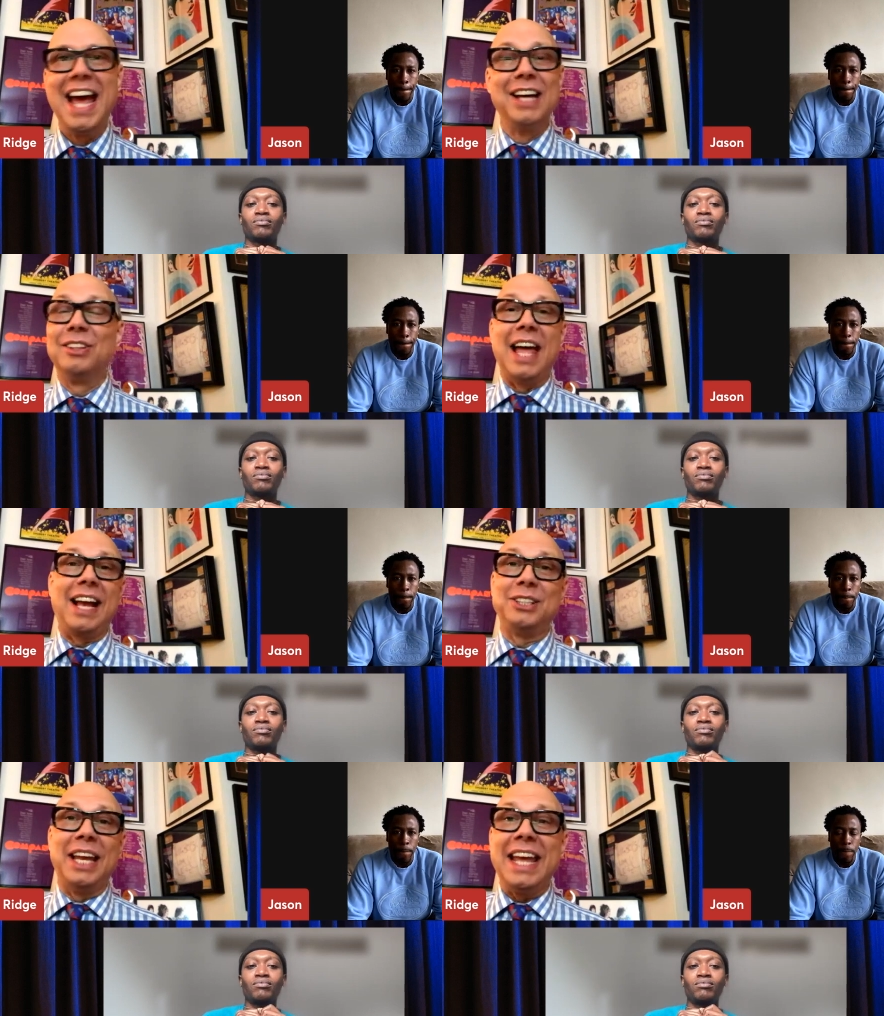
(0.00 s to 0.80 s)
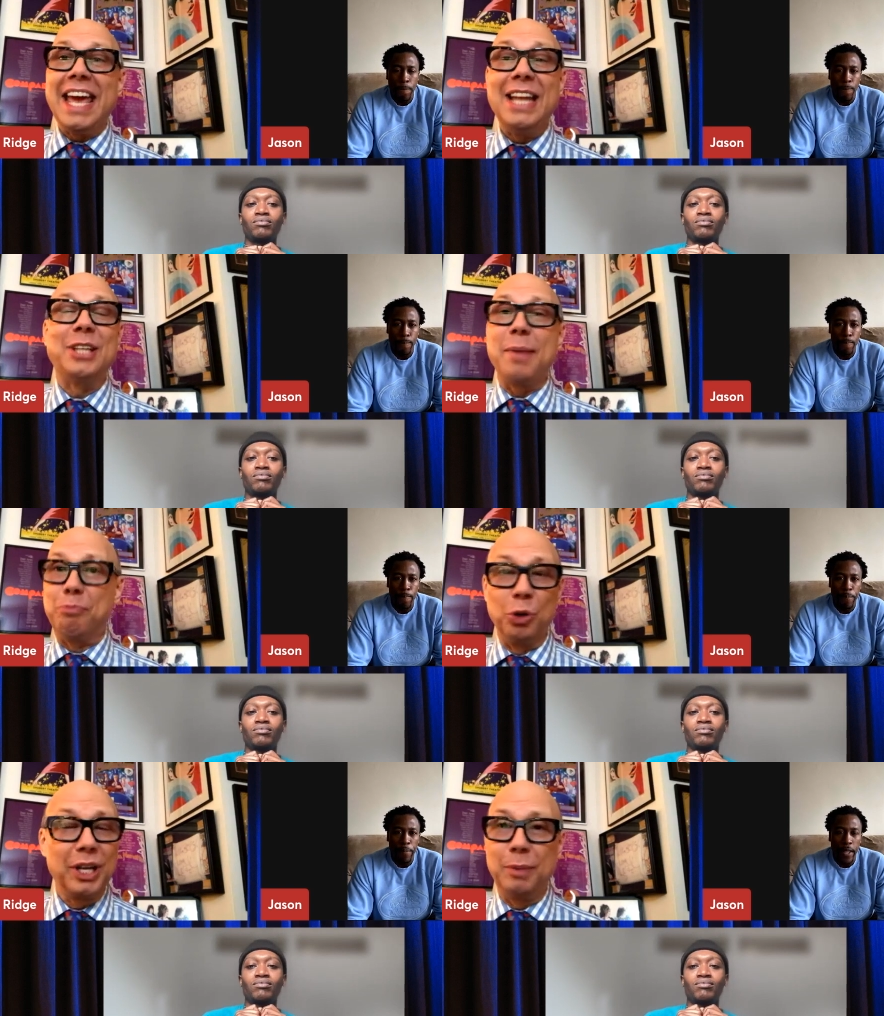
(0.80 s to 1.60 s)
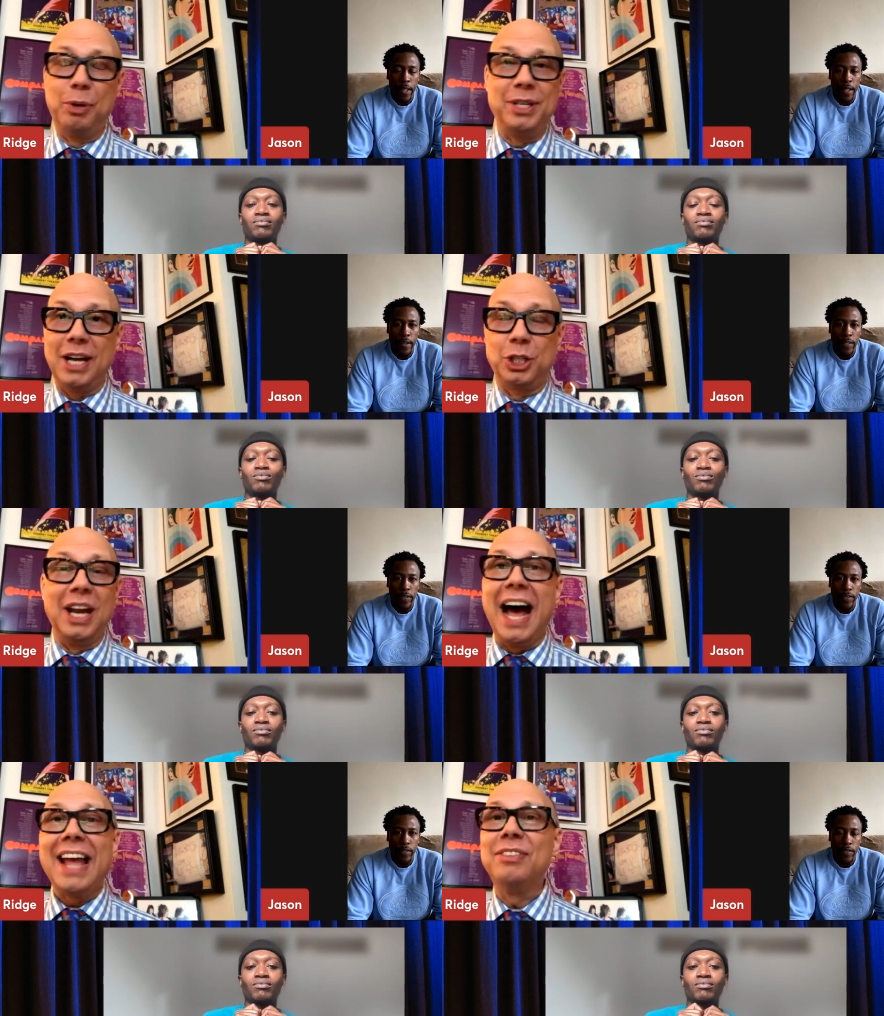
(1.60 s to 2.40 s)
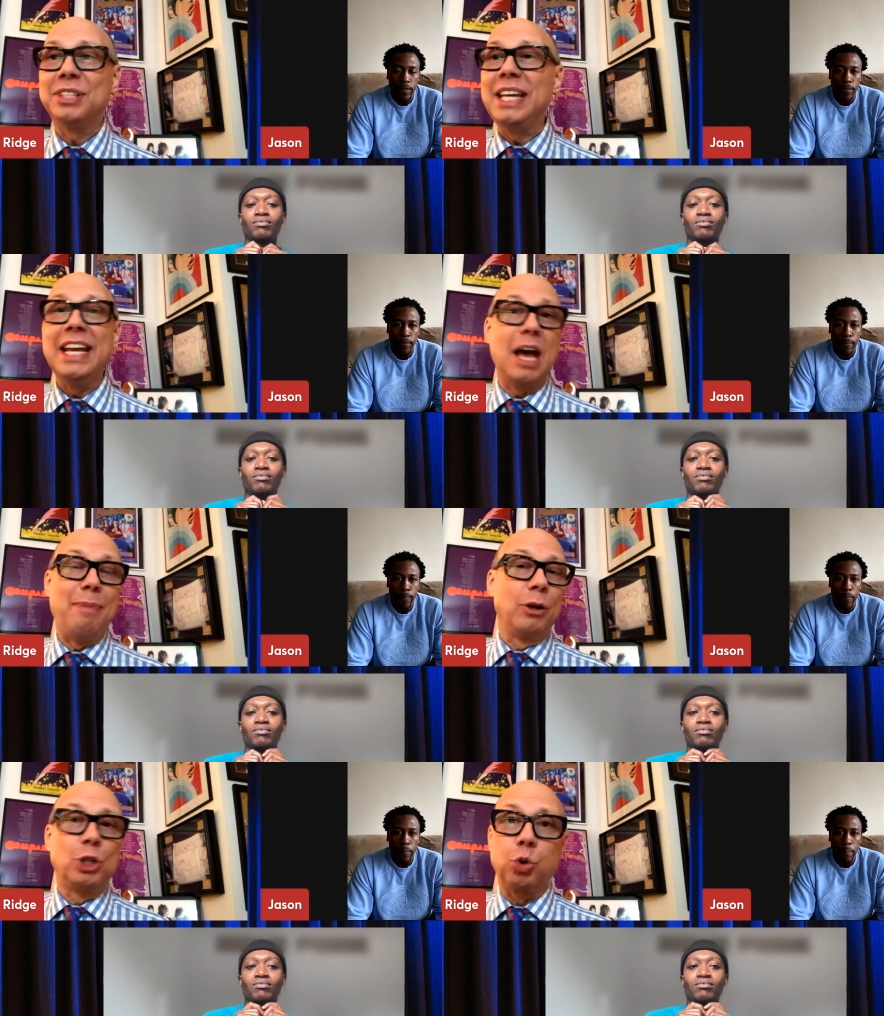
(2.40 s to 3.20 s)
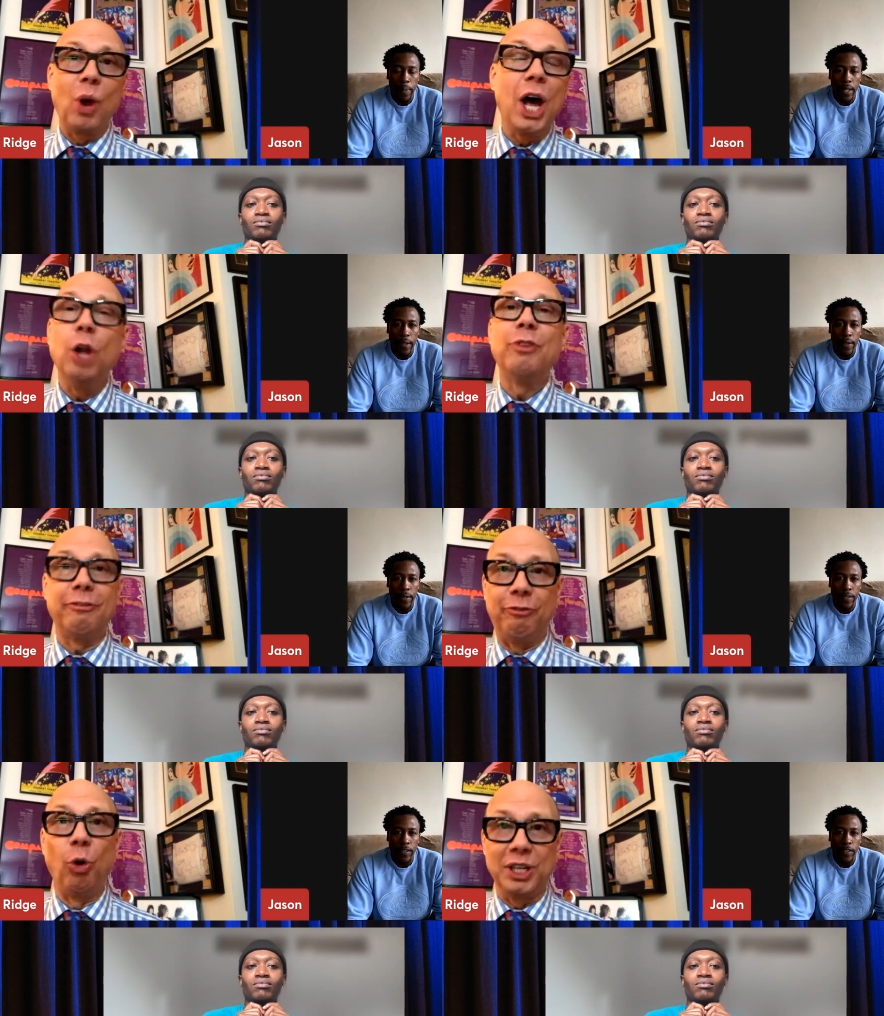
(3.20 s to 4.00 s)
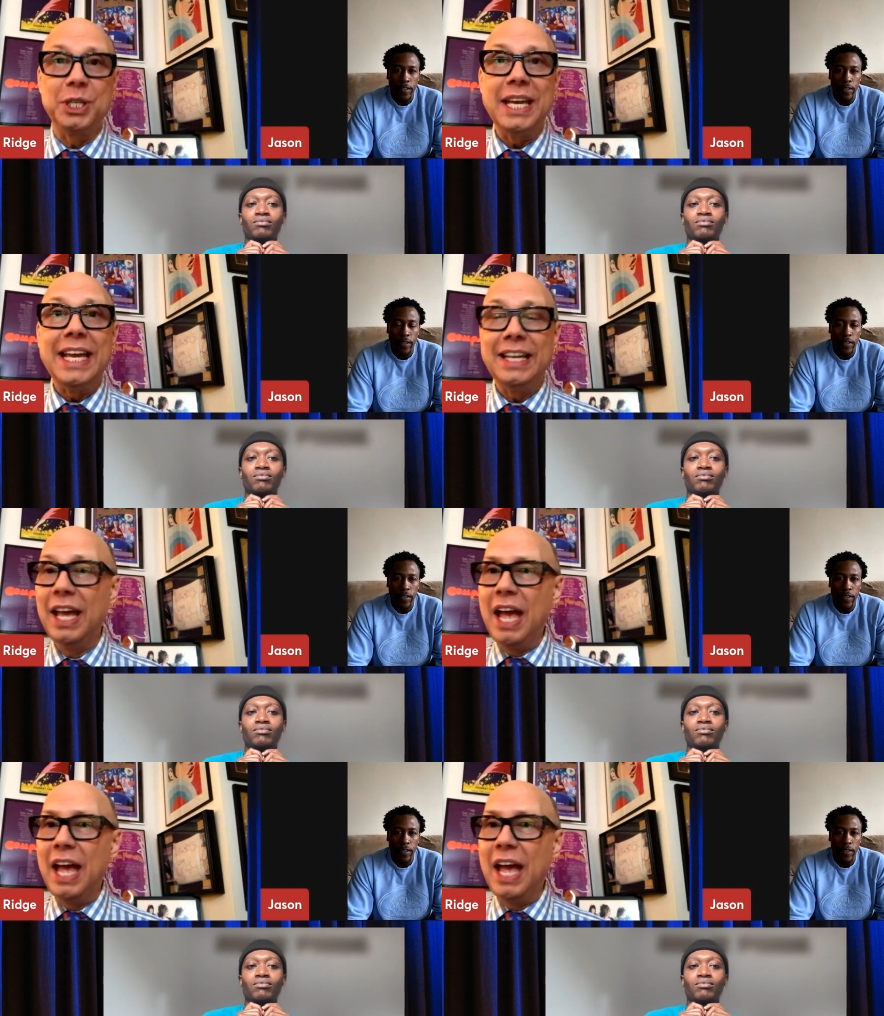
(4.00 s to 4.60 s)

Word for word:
Speaker 1: Like I said, it is a brilliant production. I have seen about twelve or fourteen